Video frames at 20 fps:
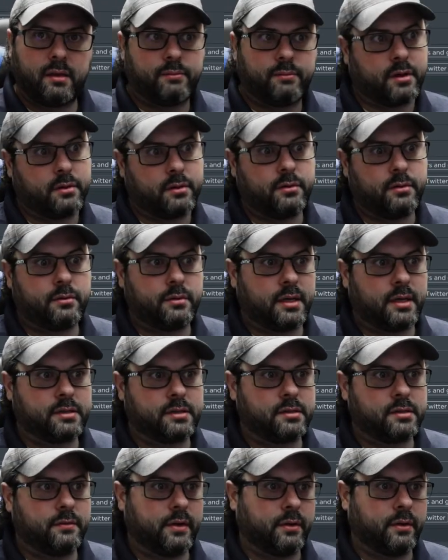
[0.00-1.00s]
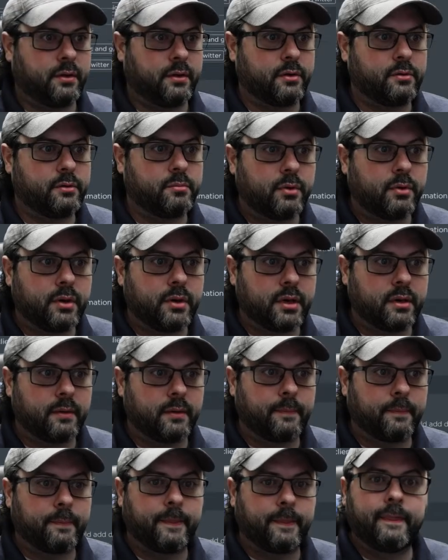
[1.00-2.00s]
Like, oh, that's a very good point.
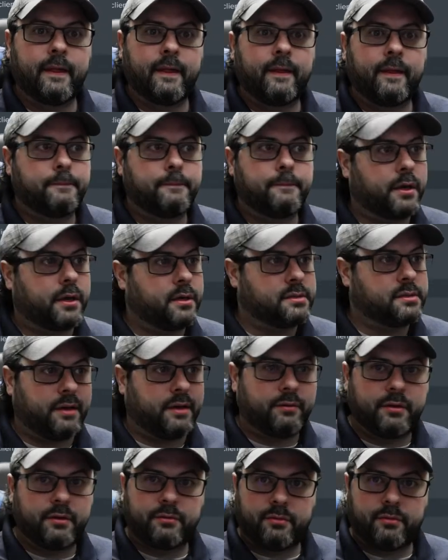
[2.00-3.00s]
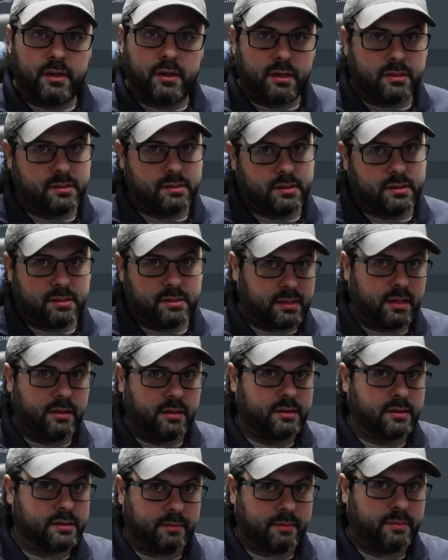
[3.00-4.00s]
Because everything is inside
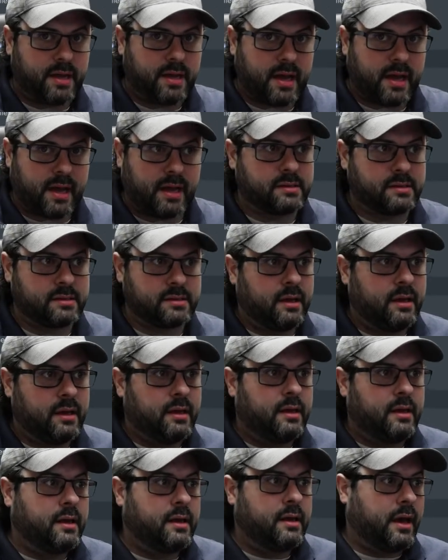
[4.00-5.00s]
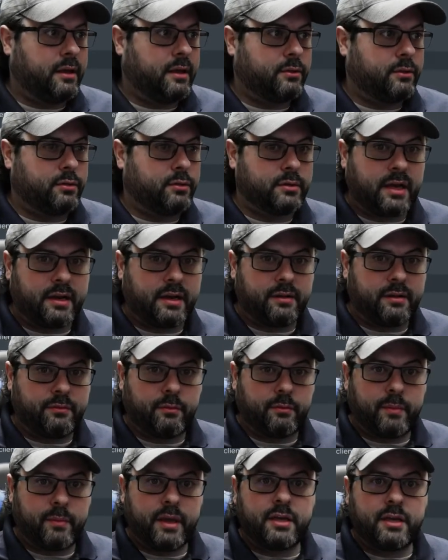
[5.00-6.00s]
the same task, I took that
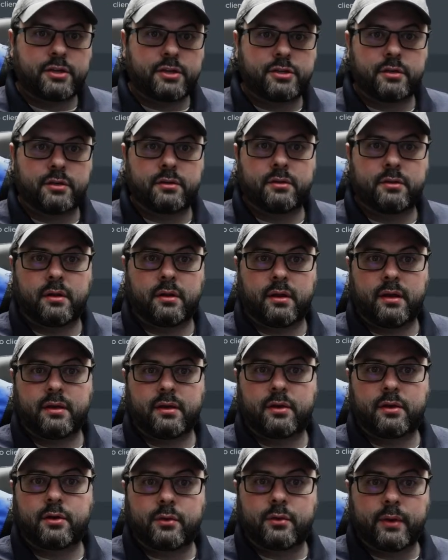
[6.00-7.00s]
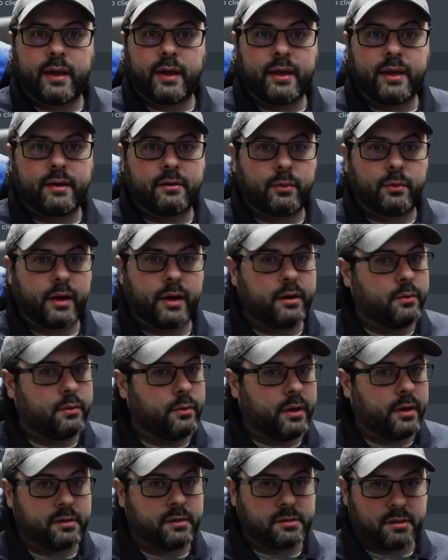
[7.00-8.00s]
information, created right
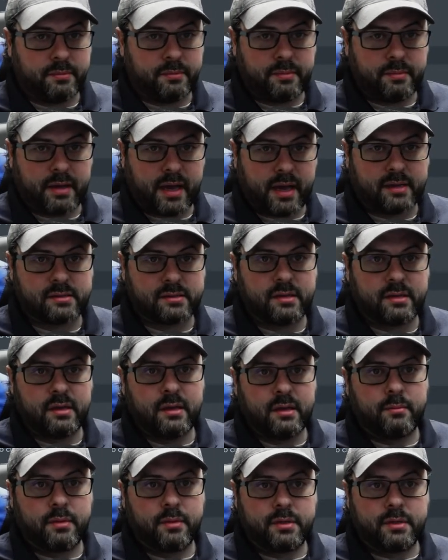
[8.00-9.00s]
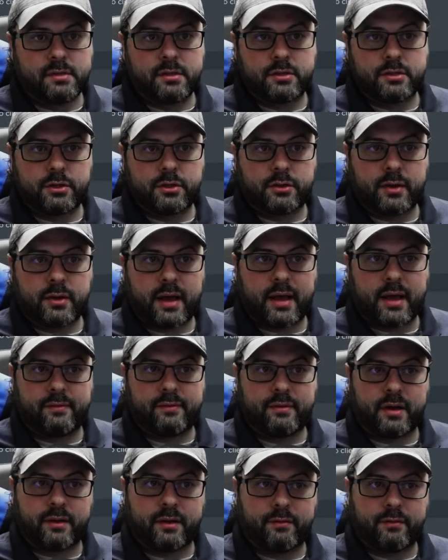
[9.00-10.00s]
away a subtask. Please ensure to
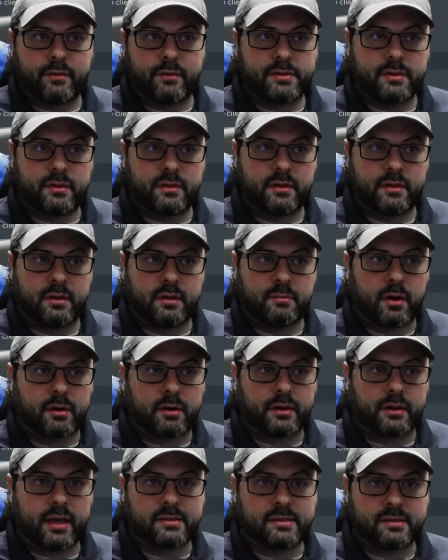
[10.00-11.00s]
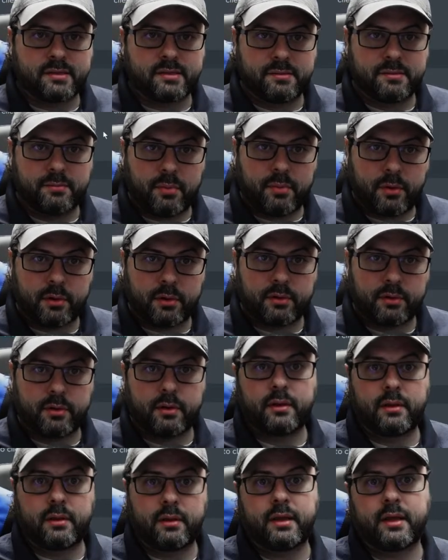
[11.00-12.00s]
have diversity and mark that as
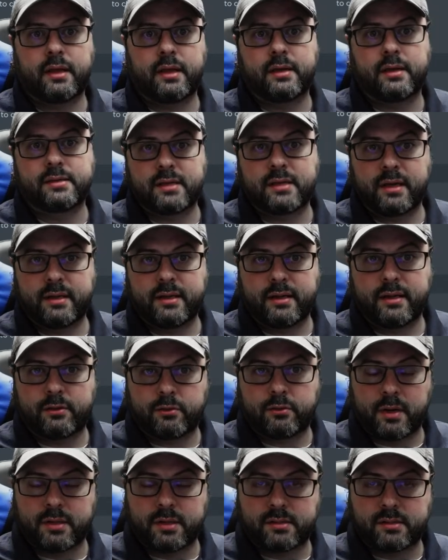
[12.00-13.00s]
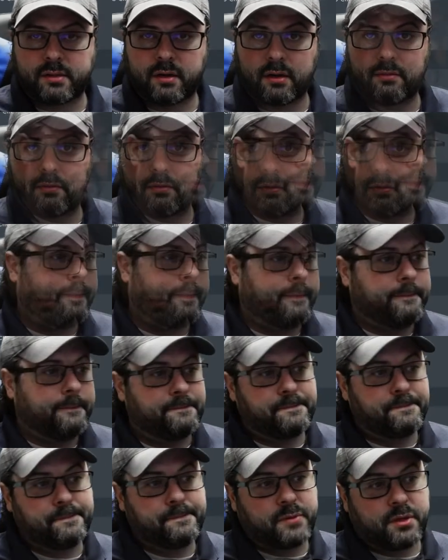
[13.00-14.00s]
important and assign that to myself.
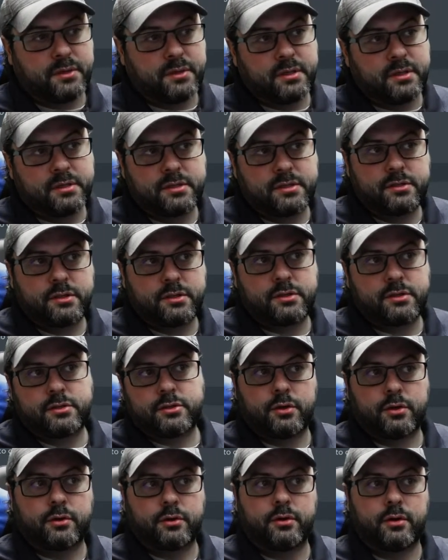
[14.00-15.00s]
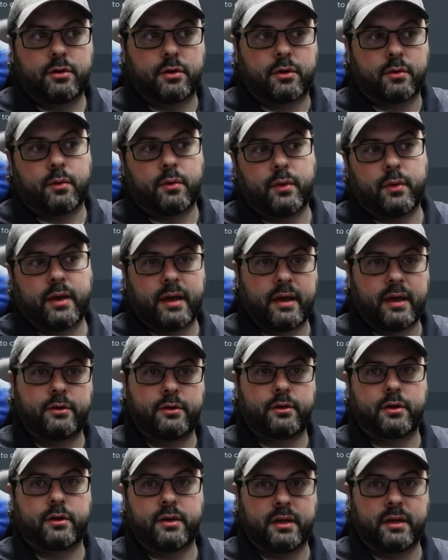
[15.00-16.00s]
So this is just to show you a quick way how
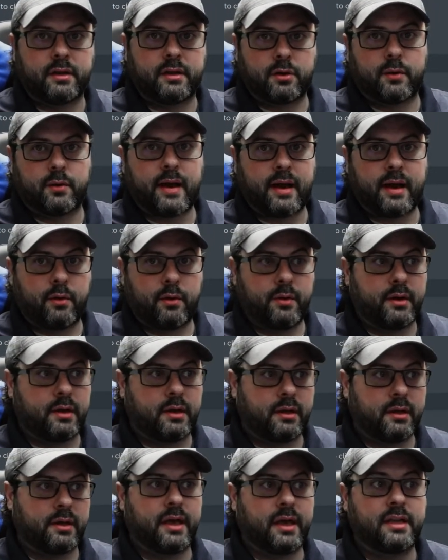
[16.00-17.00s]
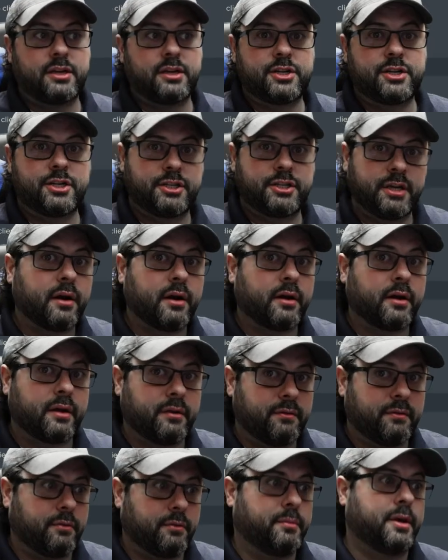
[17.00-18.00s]
you can interact quickly and share
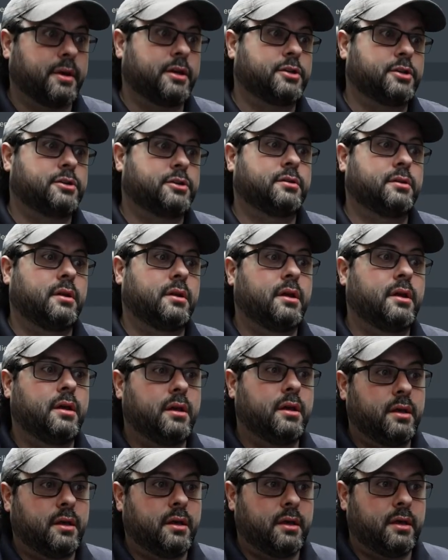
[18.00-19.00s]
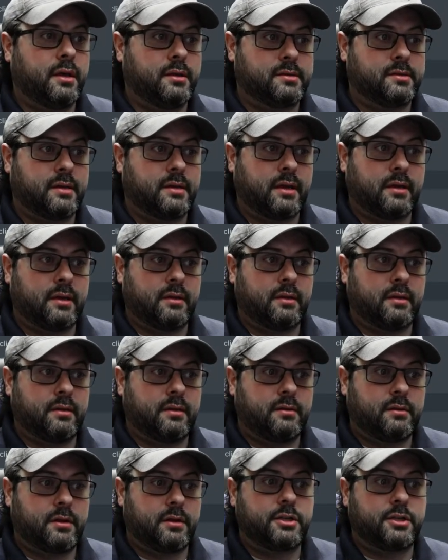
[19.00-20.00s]
information inside
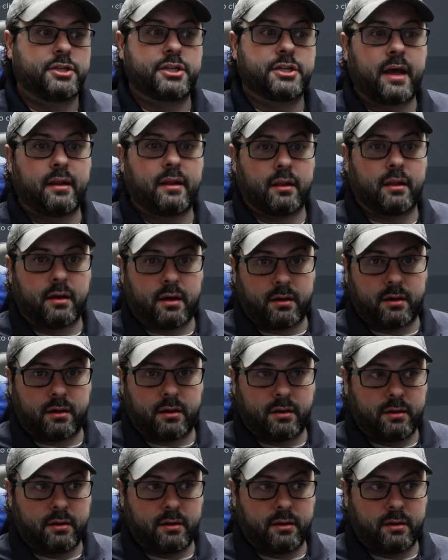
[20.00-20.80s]
the chat log.